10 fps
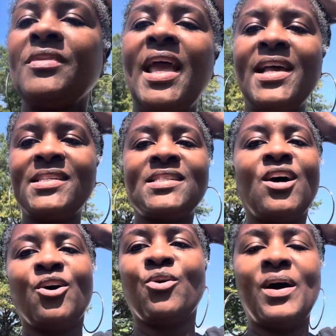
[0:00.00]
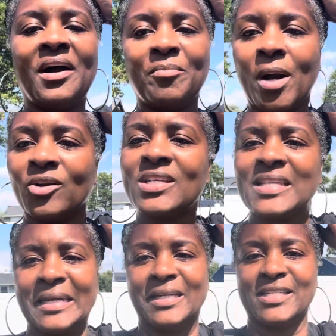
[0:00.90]
And so, oh, this
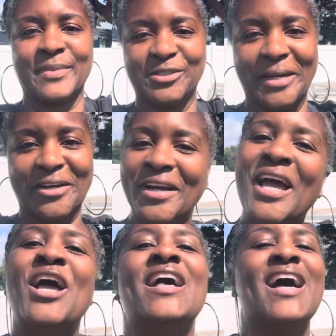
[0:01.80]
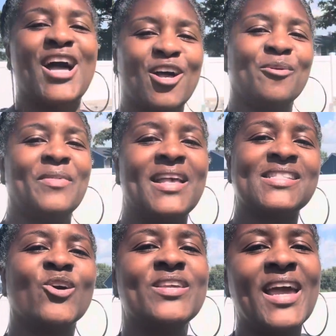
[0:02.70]
lighting is much better. And
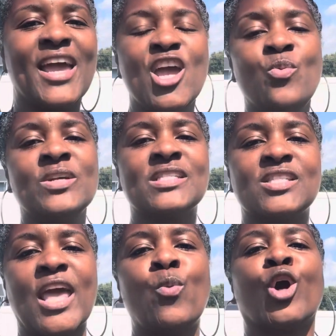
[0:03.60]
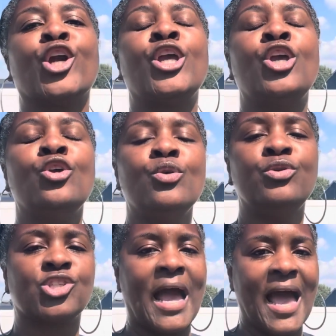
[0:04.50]
so, yeah, they were
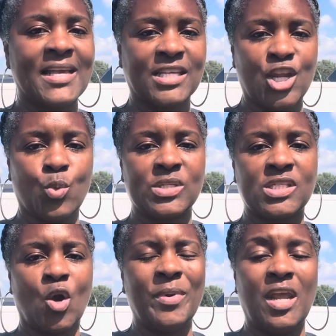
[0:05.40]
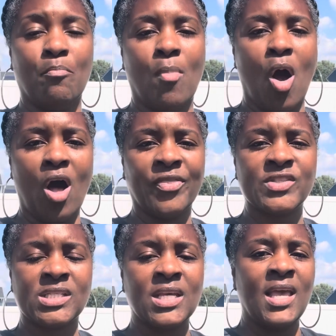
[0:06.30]
huge, guys, and it was so many
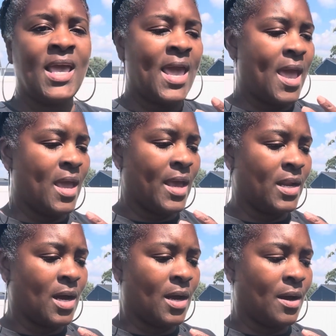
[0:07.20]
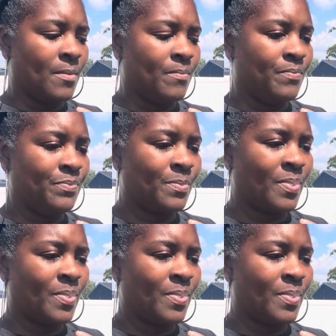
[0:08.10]
moths and